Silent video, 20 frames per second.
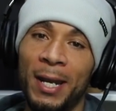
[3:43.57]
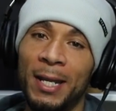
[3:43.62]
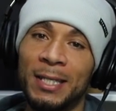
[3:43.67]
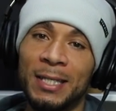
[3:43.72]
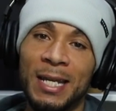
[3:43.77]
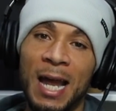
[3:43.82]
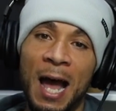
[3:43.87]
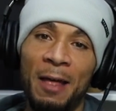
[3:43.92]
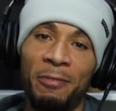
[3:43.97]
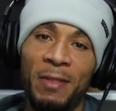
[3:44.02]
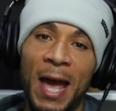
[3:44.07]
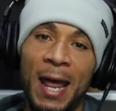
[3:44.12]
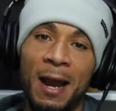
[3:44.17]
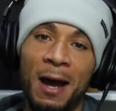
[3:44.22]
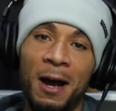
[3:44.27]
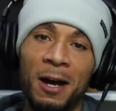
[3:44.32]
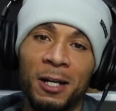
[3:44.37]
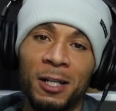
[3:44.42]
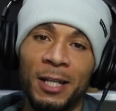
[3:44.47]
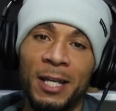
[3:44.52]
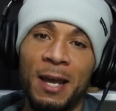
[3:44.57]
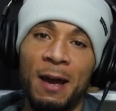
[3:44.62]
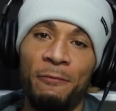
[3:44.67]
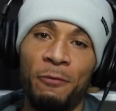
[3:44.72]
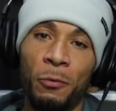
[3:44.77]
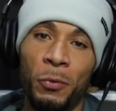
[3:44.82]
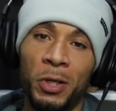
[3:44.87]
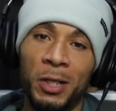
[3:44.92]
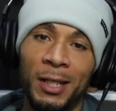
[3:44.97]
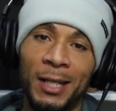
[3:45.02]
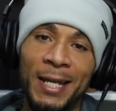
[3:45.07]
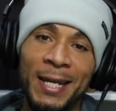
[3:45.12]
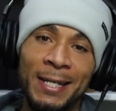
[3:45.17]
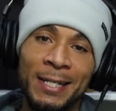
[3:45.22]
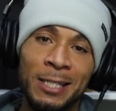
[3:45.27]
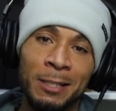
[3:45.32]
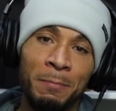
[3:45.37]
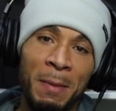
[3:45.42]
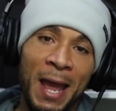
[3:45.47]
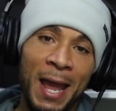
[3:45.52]
It's not that ugly of a
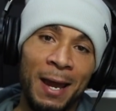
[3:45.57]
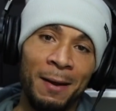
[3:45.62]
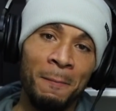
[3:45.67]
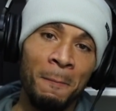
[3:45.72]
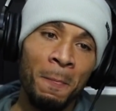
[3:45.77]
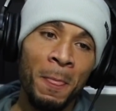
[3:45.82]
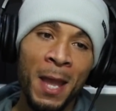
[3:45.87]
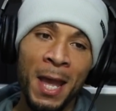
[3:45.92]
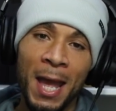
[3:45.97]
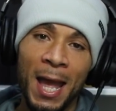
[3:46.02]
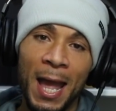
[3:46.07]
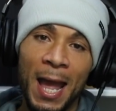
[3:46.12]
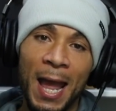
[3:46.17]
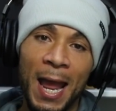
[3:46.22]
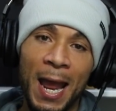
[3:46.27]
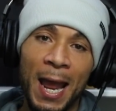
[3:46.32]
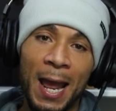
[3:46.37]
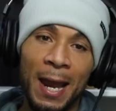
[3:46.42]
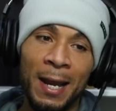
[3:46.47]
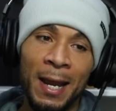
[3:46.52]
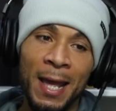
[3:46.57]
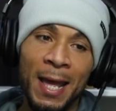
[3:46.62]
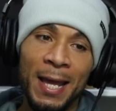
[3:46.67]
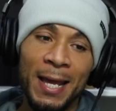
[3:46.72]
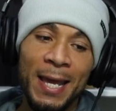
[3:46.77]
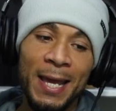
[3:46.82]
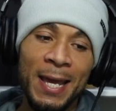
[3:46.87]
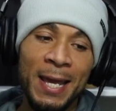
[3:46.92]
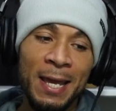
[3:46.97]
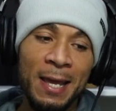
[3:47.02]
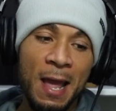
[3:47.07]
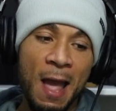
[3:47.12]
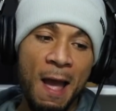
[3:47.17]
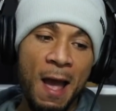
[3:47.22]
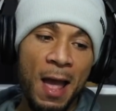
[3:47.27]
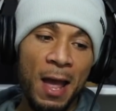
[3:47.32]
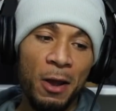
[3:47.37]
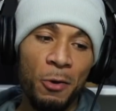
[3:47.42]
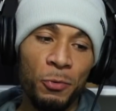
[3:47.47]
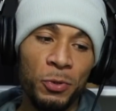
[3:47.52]
release, man. And
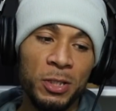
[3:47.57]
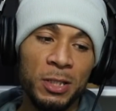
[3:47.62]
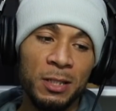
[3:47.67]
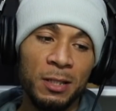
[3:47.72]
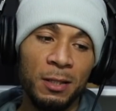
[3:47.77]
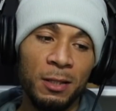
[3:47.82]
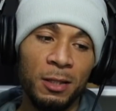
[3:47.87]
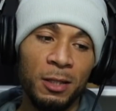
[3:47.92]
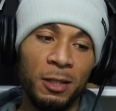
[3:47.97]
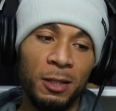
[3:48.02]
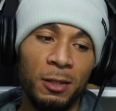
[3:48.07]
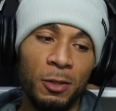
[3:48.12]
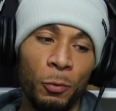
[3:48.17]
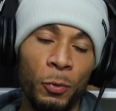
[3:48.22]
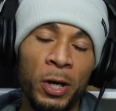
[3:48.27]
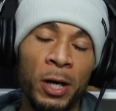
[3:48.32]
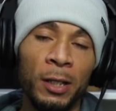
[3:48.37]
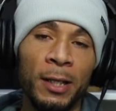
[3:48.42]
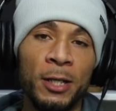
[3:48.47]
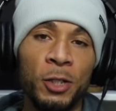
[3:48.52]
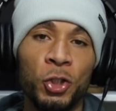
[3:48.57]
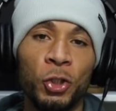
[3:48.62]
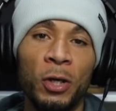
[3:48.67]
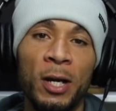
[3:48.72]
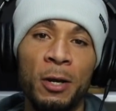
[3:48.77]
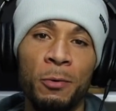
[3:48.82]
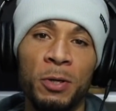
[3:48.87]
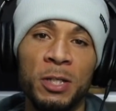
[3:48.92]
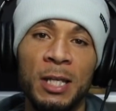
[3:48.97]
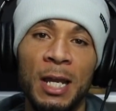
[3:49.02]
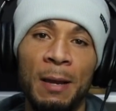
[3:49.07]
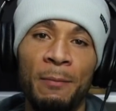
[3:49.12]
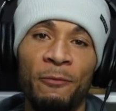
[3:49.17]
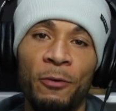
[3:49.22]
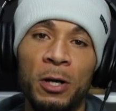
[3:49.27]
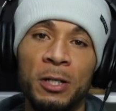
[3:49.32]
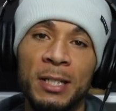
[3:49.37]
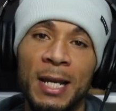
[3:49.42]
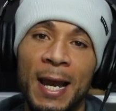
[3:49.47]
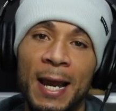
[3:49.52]
it was, the real intrigue was him
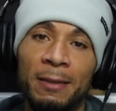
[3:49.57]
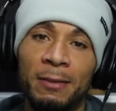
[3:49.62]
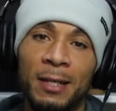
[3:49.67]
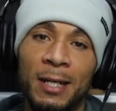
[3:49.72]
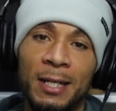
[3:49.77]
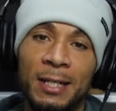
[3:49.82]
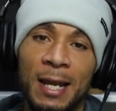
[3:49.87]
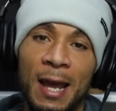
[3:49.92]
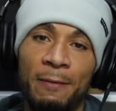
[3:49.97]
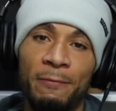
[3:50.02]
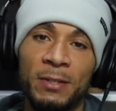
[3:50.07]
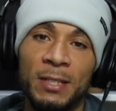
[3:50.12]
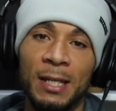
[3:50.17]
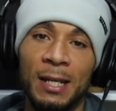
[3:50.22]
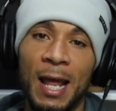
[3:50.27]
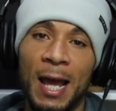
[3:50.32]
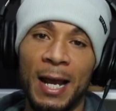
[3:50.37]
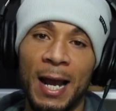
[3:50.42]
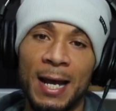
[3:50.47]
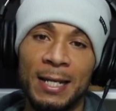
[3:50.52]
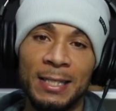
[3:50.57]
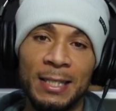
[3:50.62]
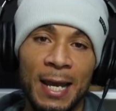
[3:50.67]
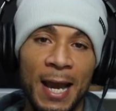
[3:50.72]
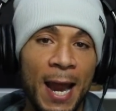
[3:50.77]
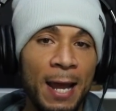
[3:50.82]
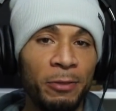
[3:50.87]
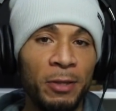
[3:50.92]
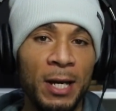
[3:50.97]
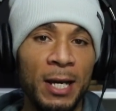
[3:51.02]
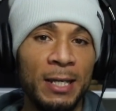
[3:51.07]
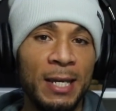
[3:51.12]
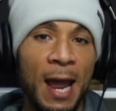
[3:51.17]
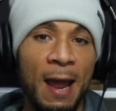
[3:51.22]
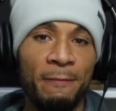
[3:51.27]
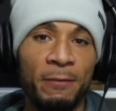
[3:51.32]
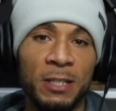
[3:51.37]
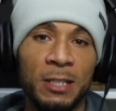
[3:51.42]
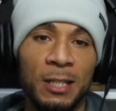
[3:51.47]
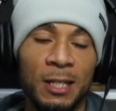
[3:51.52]
versus Anthony Davis. And like I said, Anthony
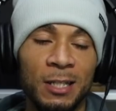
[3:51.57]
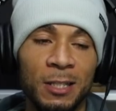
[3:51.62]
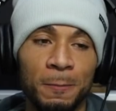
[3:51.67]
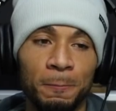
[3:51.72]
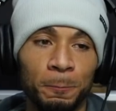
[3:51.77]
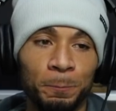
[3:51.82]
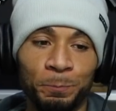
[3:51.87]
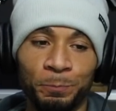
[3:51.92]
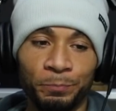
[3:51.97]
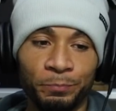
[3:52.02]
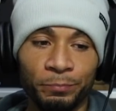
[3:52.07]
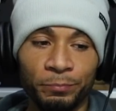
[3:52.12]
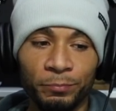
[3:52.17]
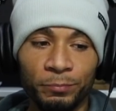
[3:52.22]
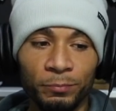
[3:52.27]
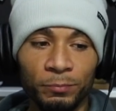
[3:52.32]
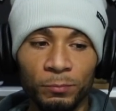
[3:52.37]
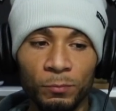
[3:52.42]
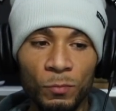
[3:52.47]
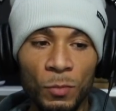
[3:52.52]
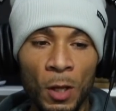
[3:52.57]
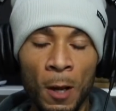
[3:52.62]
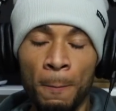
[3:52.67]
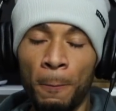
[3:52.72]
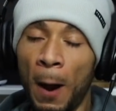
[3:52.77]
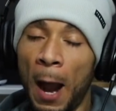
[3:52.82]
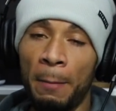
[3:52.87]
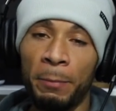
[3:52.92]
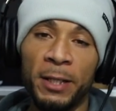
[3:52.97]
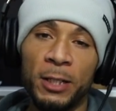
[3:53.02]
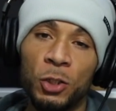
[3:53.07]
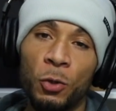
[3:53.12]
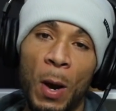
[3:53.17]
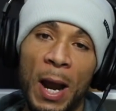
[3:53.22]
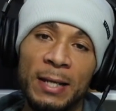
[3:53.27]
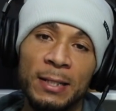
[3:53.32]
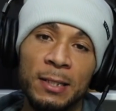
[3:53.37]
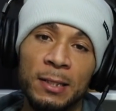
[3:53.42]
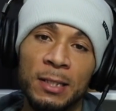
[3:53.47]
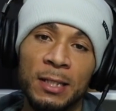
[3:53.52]
Davis is probably
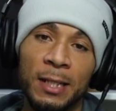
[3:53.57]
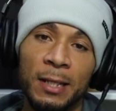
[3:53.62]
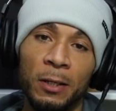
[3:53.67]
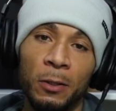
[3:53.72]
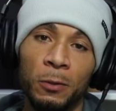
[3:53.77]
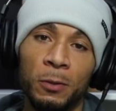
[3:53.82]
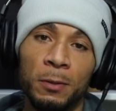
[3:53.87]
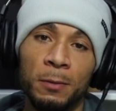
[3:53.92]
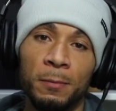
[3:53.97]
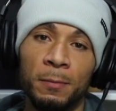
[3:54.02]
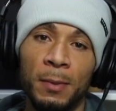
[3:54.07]
twice as skilled.